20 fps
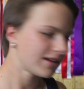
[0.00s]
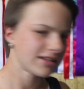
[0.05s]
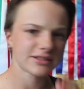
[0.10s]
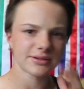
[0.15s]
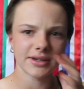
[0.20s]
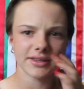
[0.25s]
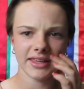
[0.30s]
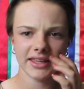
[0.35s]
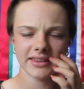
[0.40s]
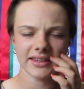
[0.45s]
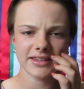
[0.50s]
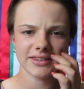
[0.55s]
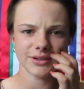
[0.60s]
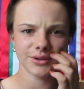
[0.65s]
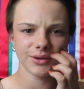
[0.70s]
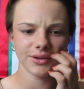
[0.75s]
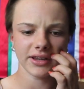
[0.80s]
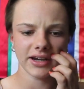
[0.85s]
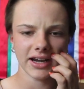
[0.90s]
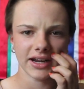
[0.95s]
So I think that's
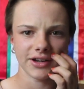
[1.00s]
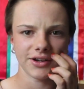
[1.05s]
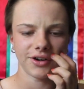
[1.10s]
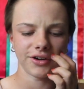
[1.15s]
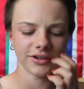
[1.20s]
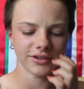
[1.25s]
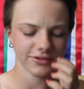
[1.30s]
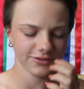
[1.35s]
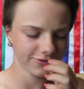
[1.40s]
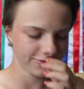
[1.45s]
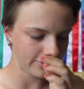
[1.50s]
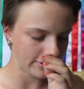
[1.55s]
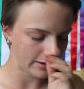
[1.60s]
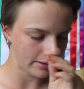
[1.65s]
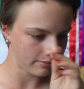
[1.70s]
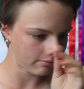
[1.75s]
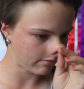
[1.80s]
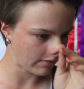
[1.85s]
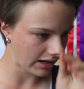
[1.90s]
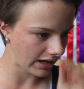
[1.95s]
all that I got
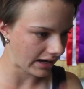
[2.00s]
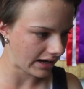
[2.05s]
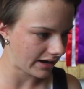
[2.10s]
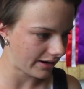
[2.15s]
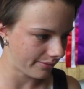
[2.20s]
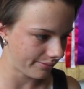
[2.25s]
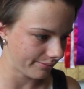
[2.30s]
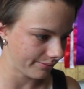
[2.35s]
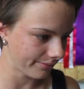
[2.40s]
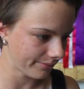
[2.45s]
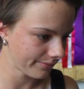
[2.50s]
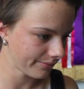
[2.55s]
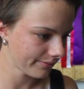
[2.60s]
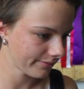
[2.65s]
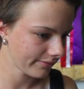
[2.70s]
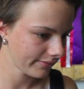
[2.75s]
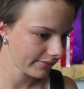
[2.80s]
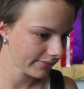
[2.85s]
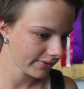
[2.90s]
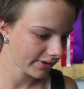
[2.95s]
from um,
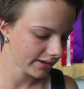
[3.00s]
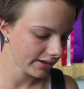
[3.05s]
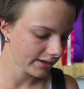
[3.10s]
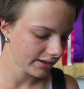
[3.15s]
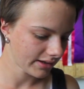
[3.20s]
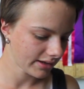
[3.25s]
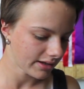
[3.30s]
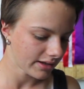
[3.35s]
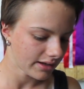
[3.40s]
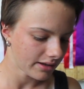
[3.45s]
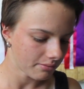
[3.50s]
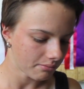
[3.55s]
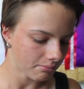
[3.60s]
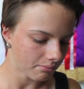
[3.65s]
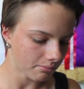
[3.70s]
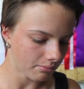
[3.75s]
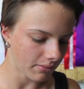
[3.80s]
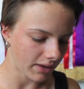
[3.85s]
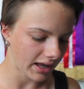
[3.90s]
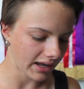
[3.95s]

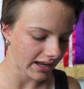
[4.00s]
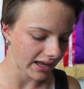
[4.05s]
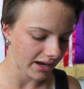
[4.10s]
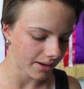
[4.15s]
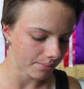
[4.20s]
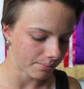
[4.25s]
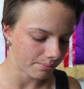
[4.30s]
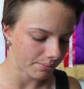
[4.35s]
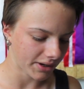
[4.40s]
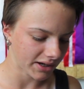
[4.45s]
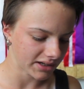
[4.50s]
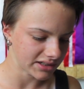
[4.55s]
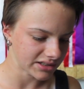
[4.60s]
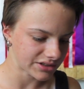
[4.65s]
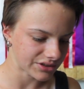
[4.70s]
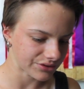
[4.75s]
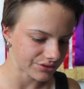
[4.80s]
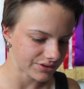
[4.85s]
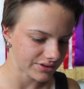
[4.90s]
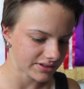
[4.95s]
my like
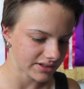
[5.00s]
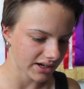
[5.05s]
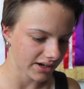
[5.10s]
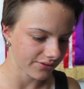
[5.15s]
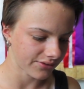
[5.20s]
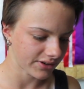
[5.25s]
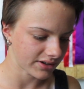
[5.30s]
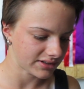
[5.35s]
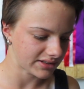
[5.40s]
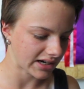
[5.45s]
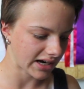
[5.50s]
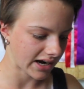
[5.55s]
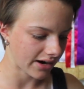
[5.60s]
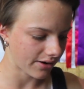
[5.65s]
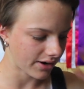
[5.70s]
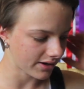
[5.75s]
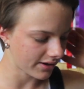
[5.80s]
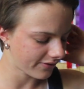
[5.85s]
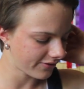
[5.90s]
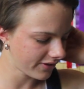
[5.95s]
bunch of stuff at
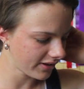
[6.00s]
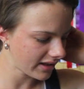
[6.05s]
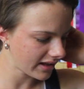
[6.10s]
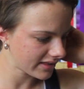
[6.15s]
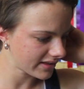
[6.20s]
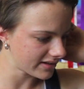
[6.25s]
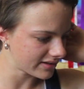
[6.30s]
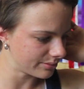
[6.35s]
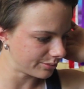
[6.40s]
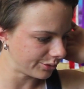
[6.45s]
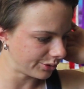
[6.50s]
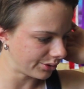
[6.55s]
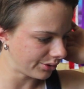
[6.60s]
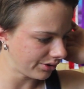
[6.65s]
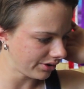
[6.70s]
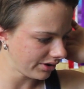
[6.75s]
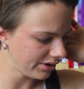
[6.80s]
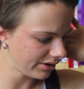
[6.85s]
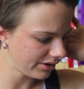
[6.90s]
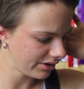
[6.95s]
Darrow. I feel like there's
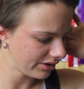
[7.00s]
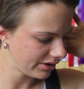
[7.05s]
more,